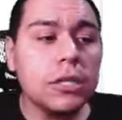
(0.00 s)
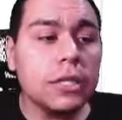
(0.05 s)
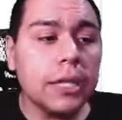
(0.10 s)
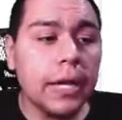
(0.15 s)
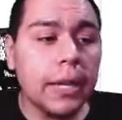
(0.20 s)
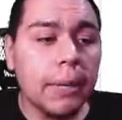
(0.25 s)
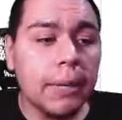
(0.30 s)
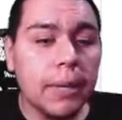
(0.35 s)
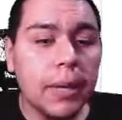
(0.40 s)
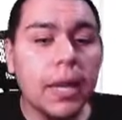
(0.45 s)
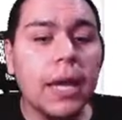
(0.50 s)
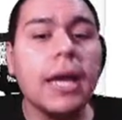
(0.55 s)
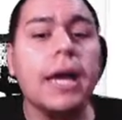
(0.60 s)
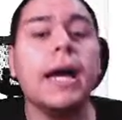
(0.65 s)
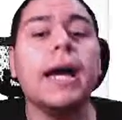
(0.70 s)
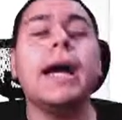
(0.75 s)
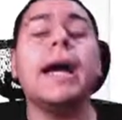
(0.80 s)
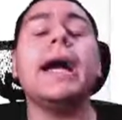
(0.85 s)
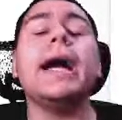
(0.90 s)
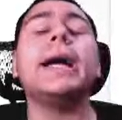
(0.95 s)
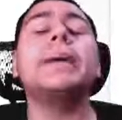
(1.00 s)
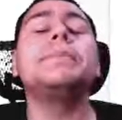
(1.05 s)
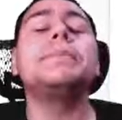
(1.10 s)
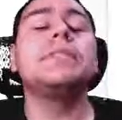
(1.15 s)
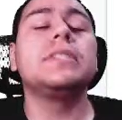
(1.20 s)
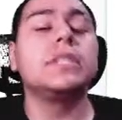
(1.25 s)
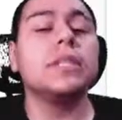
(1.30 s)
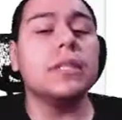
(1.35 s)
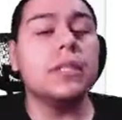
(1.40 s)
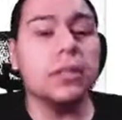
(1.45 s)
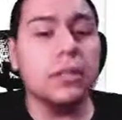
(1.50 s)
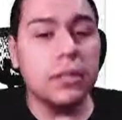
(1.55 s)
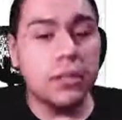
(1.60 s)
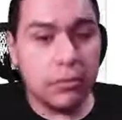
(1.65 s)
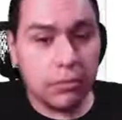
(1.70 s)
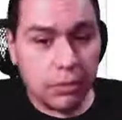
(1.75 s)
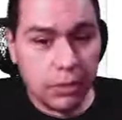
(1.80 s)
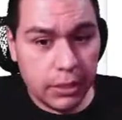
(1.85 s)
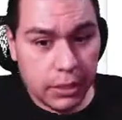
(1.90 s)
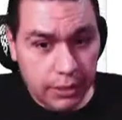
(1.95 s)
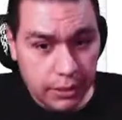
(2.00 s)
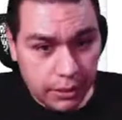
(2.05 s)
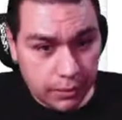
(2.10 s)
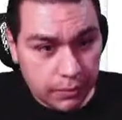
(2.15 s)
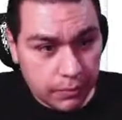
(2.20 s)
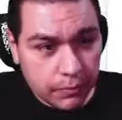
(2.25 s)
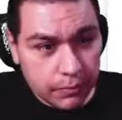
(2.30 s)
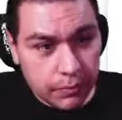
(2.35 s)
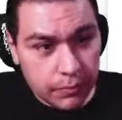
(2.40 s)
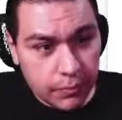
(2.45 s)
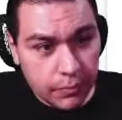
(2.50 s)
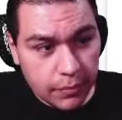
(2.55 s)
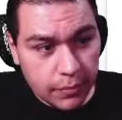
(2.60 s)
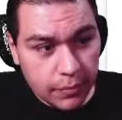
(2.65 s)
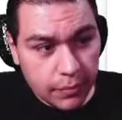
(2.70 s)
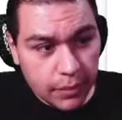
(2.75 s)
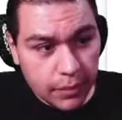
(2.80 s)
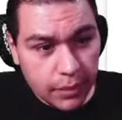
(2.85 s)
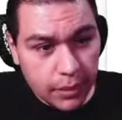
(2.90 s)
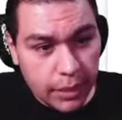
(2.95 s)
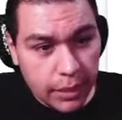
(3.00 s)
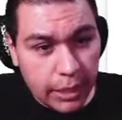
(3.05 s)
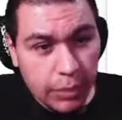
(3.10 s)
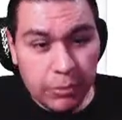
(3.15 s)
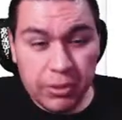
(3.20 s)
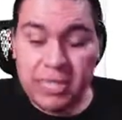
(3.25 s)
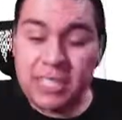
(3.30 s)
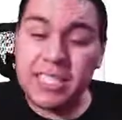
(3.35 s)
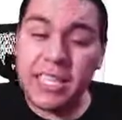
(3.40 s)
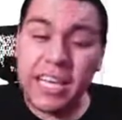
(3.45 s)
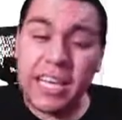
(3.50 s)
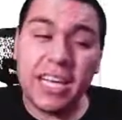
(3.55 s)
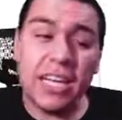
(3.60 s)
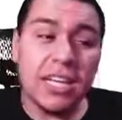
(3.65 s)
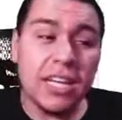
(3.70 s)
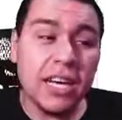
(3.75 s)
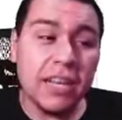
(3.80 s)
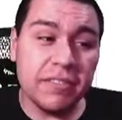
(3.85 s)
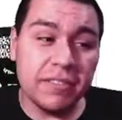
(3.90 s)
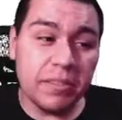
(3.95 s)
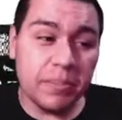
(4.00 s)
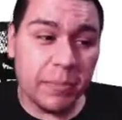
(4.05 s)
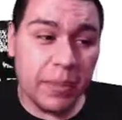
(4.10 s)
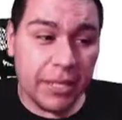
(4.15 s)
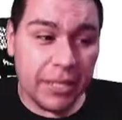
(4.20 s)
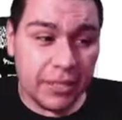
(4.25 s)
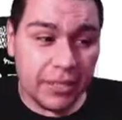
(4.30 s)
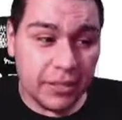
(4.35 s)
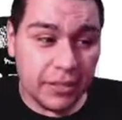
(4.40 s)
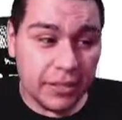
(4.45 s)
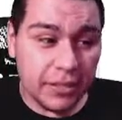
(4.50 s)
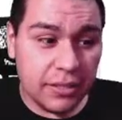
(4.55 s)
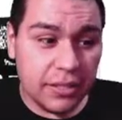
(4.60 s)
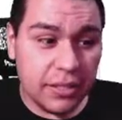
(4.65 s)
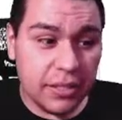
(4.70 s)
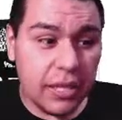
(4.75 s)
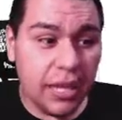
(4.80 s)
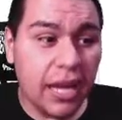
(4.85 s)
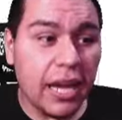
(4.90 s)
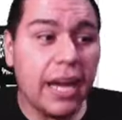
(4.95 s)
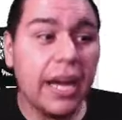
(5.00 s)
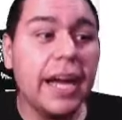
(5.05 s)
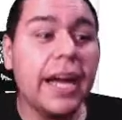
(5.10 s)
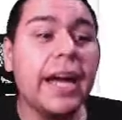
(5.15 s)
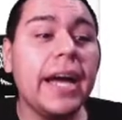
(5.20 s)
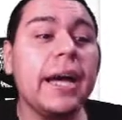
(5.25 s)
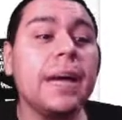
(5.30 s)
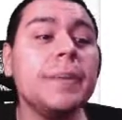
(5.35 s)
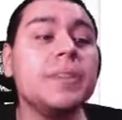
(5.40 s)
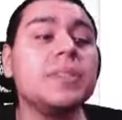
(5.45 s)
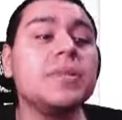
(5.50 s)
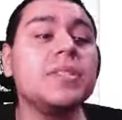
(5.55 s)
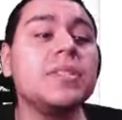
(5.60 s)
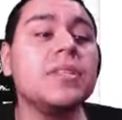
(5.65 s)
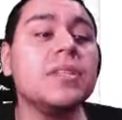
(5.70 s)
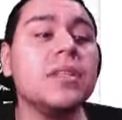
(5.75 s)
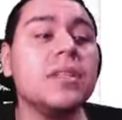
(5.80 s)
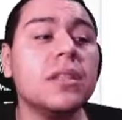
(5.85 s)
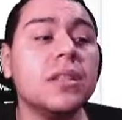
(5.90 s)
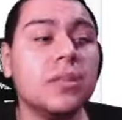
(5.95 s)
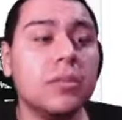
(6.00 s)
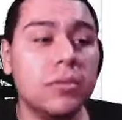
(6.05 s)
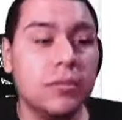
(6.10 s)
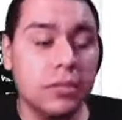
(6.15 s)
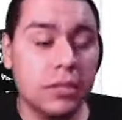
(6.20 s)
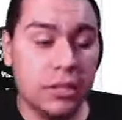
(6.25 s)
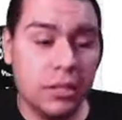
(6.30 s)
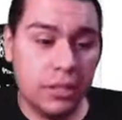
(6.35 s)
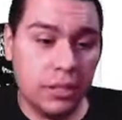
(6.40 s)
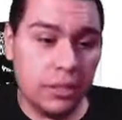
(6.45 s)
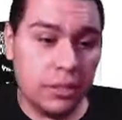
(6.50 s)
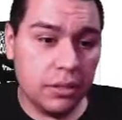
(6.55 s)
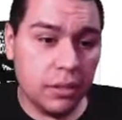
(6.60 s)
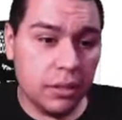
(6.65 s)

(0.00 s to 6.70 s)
time? Absolutely. And would it take a lot of space? Absolutely.